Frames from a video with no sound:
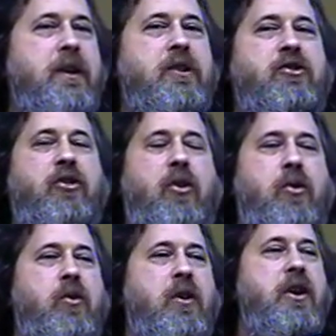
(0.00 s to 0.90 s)

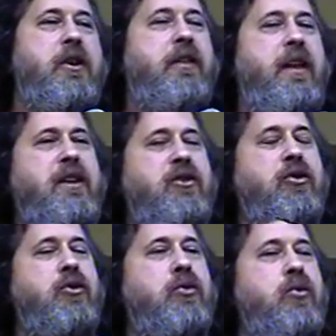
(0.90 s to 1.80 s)
So then
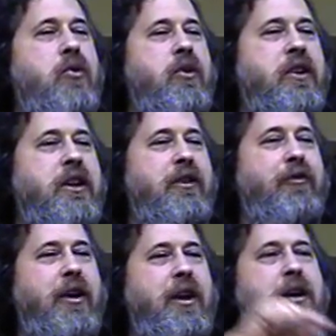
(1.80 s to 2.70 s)
you
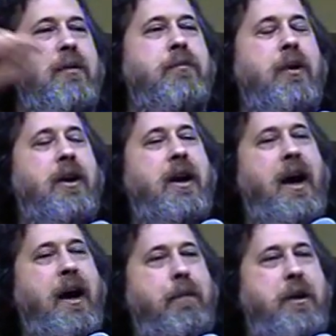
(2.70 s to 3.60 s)
give him a
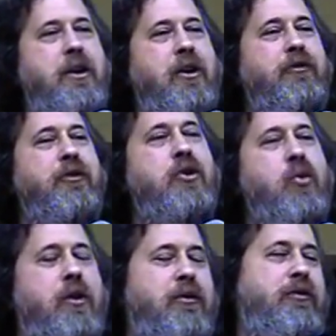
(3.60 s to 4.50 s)
copy of
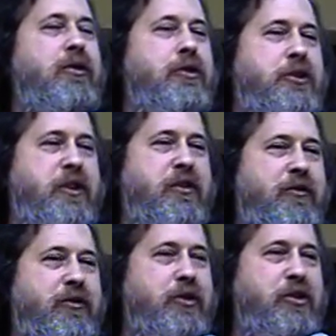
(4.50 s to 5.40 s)
your version, the
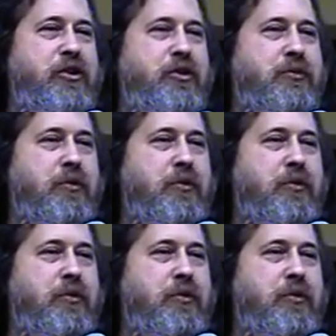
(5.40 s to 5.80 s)
version you're